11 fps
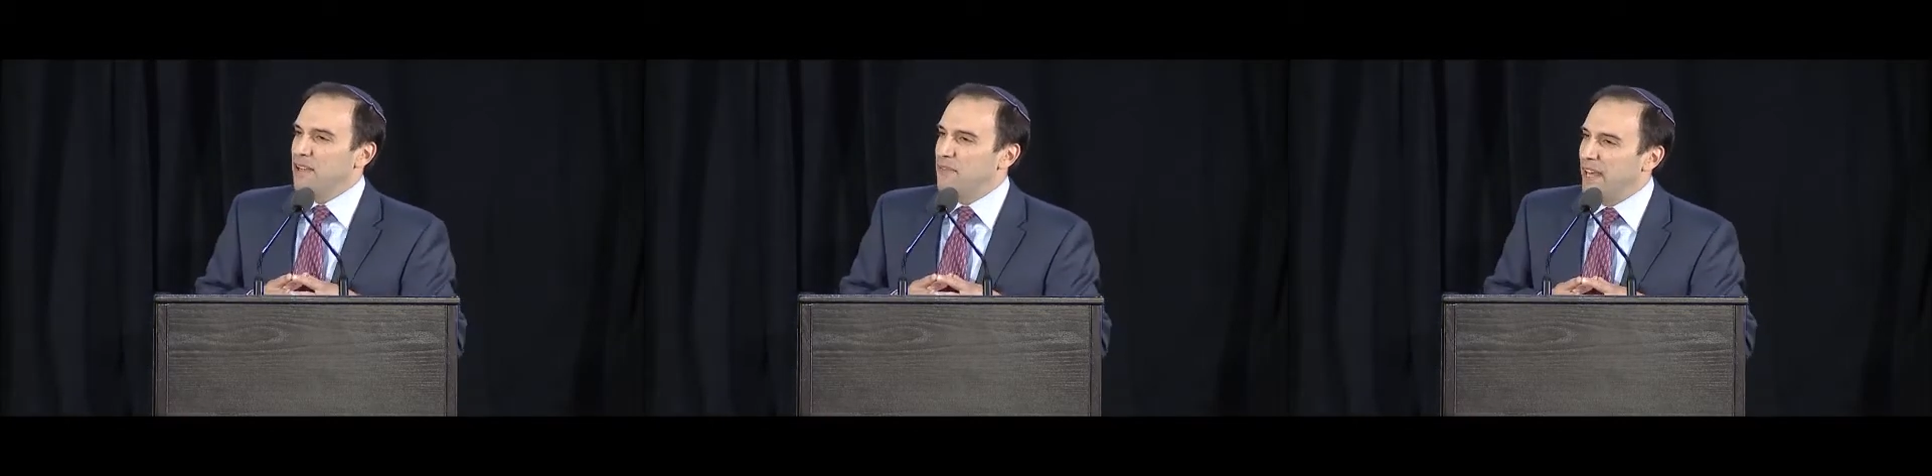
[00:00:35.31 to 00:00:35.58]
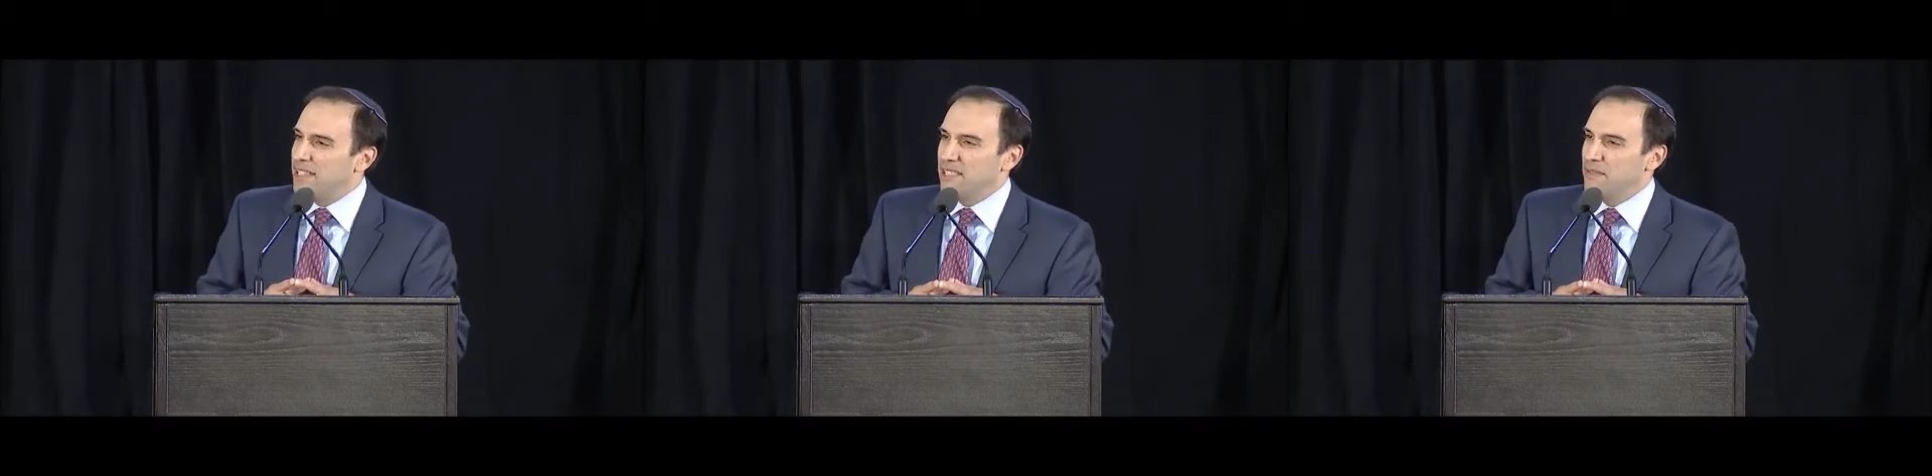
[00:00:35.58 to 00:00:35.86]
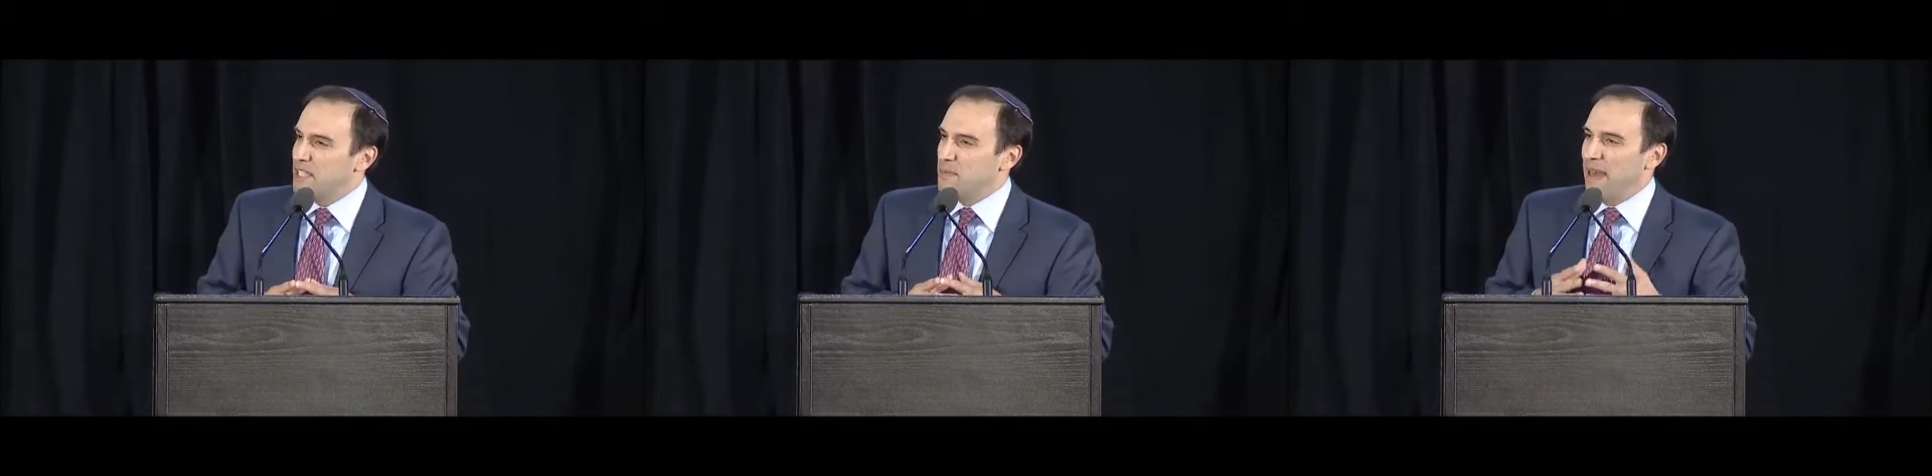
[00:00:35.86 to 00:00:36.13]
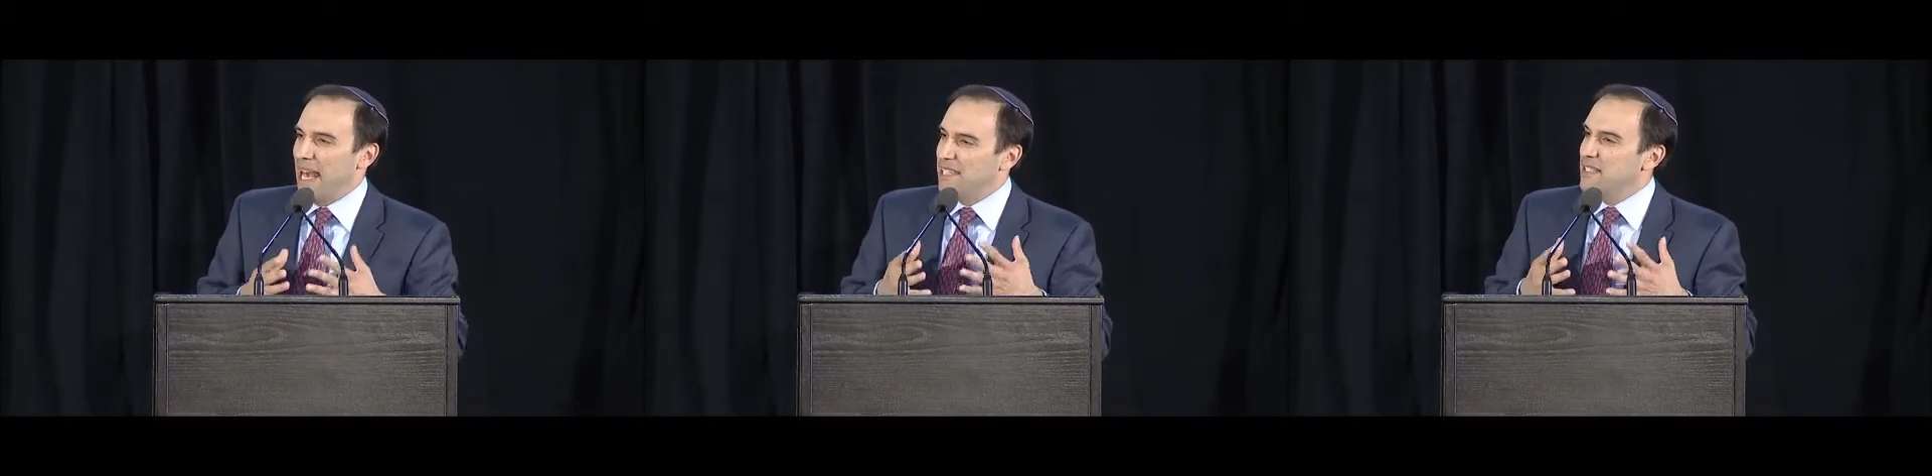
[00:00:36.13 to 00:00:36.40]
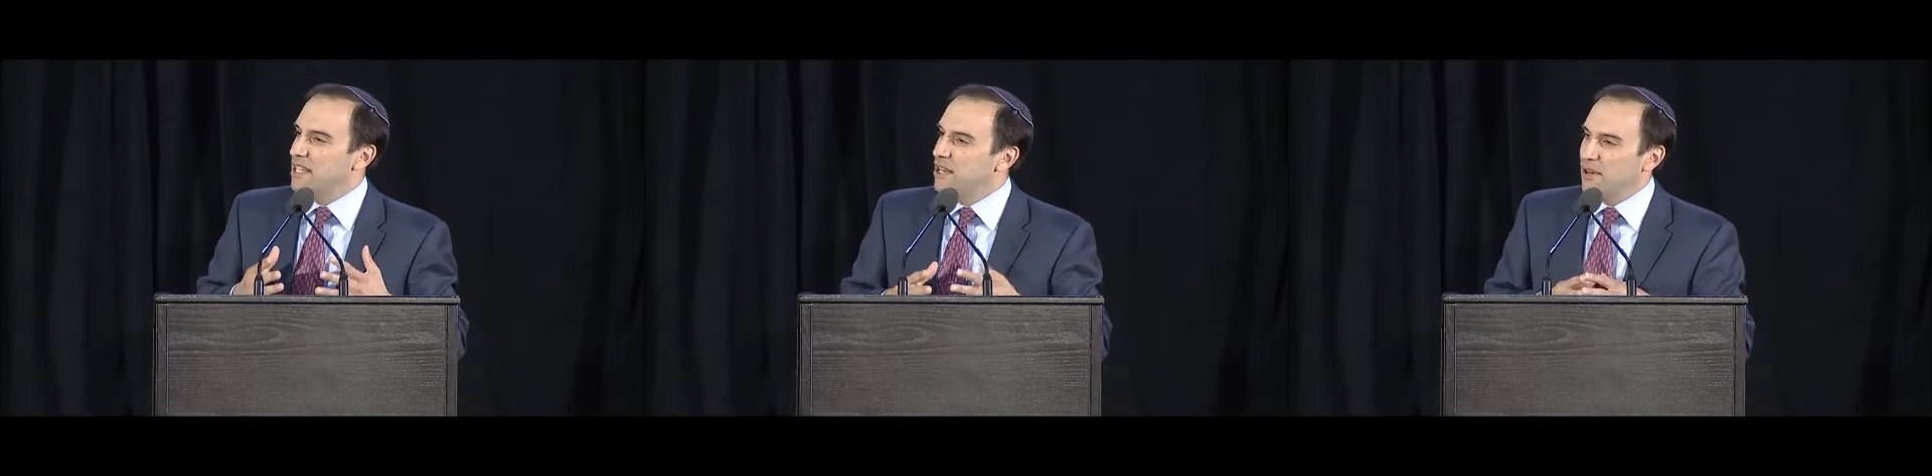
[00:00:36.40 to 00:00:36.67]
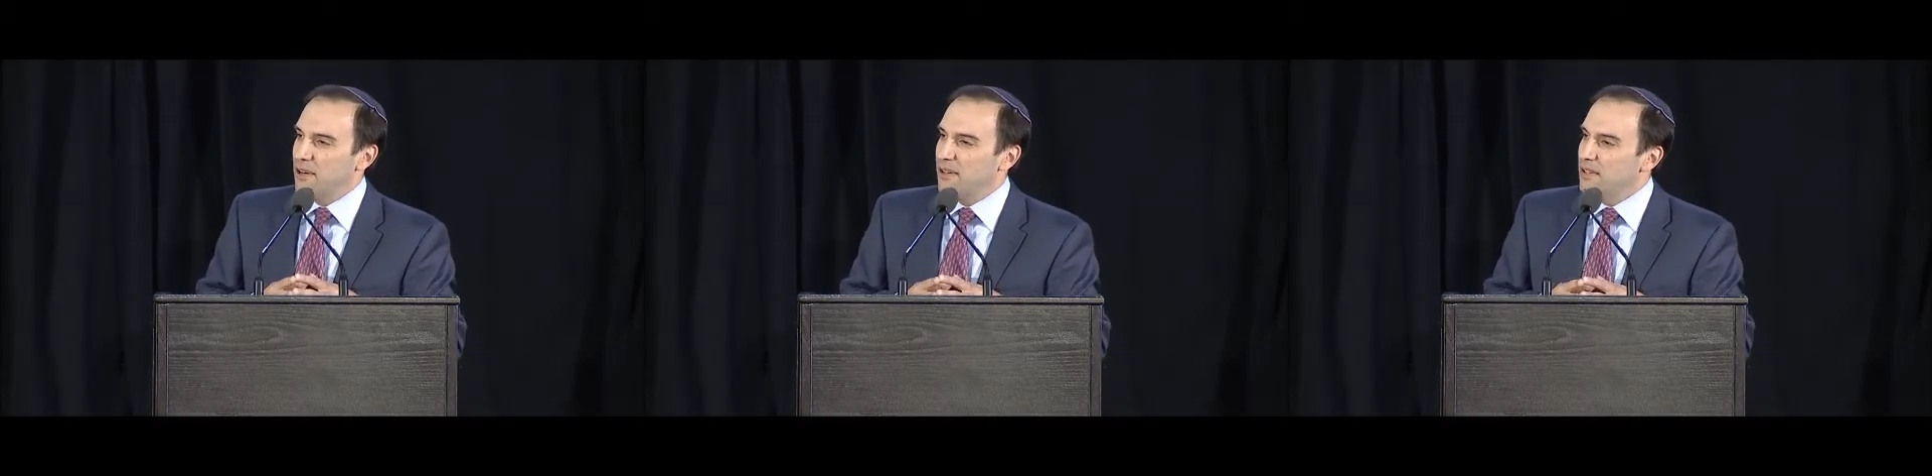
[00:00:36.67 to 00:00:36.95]
events of this past
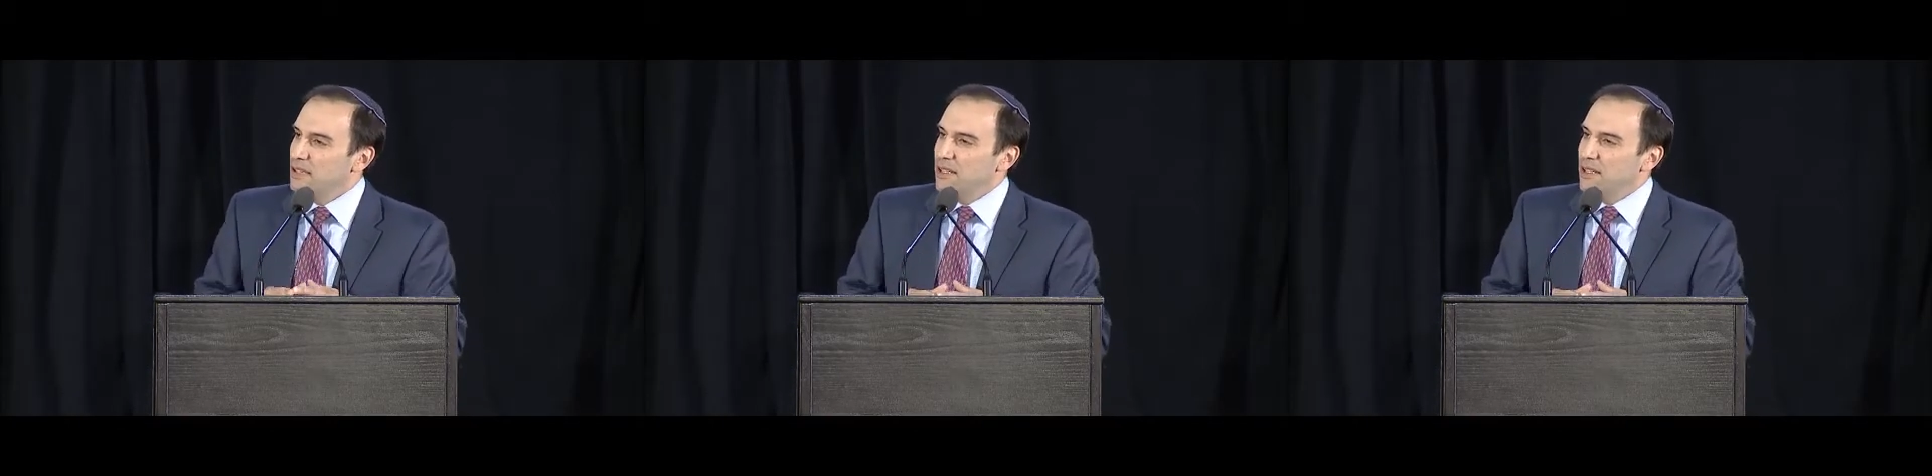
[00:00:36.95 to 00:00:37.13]
year,